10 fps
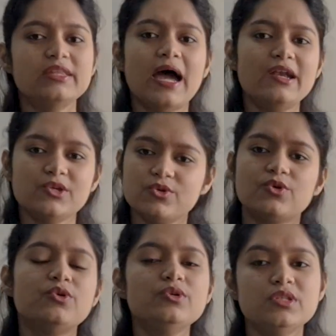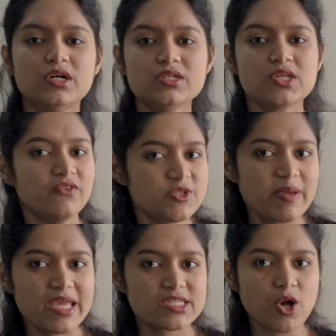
that you know the service based